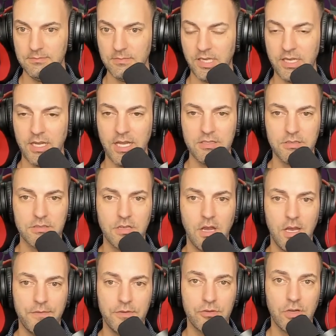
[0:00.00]
And as you
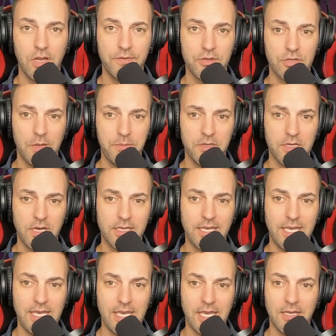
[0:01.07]
saw, if you drop if you drop a, a
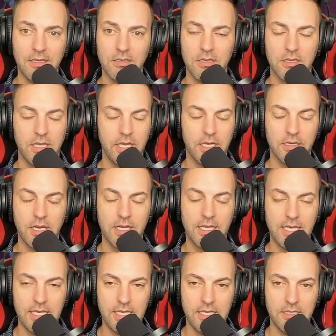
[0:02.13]
king, a king, a
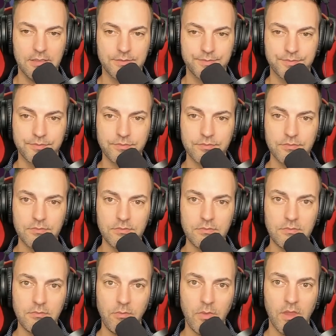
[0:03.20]
key,
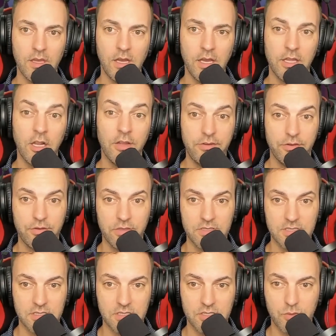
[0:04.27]
uh, it also
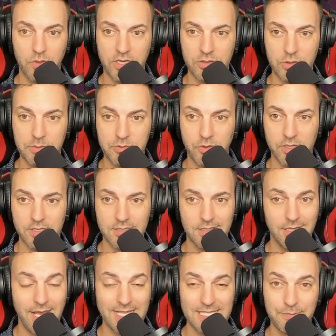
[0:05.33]
turns into 20 super coins.
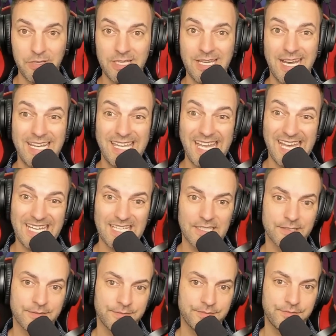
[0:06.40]
Last spin again.
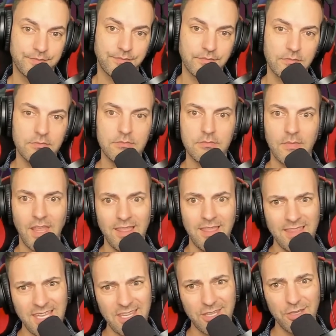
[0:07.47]

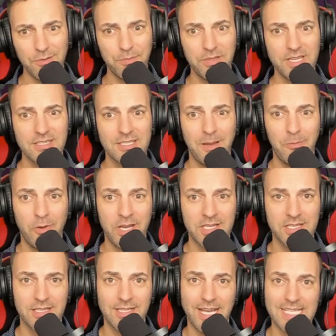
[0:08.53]
Thank you. Please stop waiting
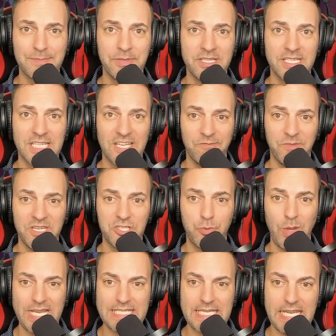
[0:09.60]
to the last spin to give me
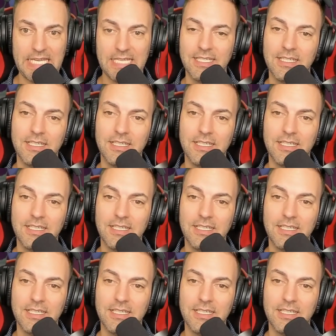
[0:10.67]
20.